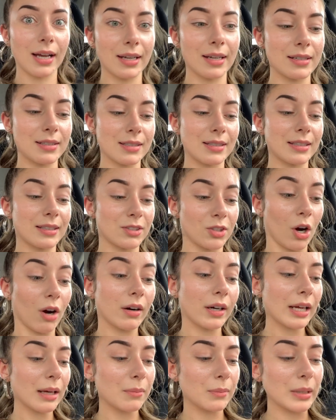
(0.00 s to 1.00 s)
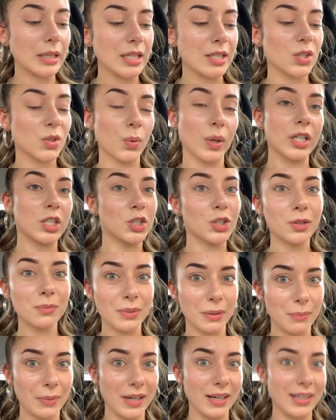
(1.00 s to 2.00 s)
I guess they target me, so I
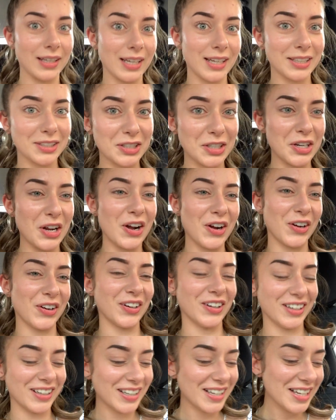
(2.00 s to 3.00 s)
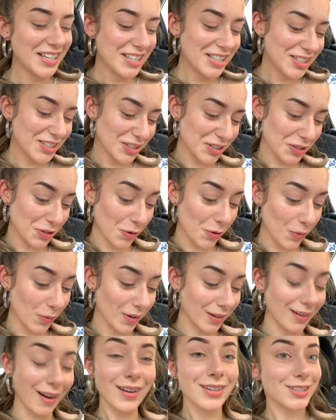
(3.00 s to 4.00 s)
should be buying it, you know.
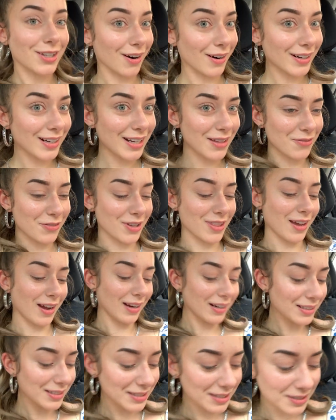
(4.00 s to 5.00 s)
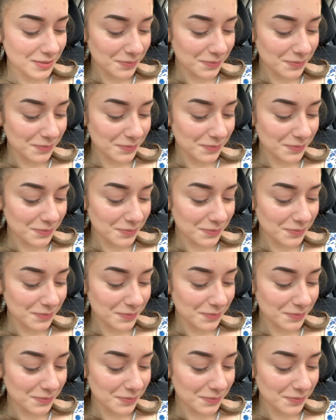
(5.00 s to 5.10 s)
So I got targeted for that.